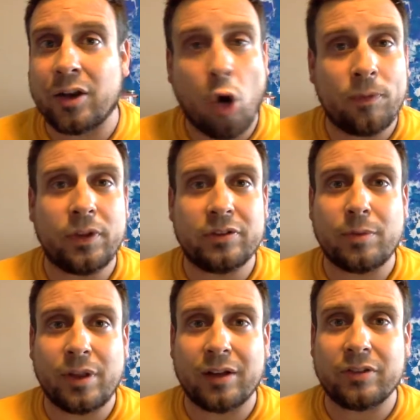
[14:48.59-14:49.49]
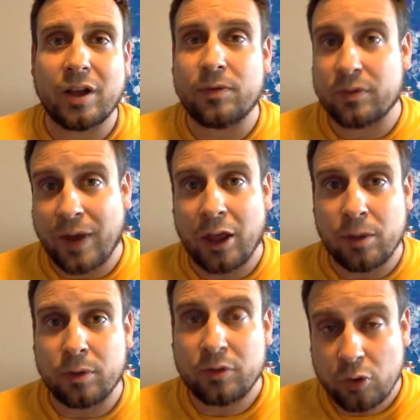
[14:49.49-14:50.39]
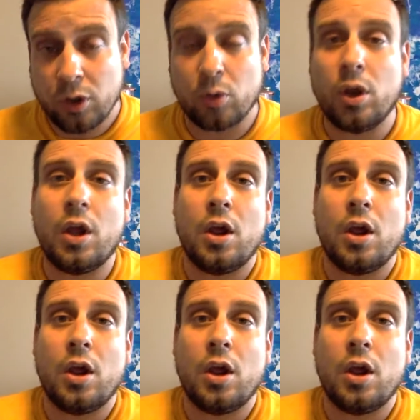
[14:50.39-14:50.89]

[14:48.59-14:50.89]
Hopefully some of that stuff is valuable to you.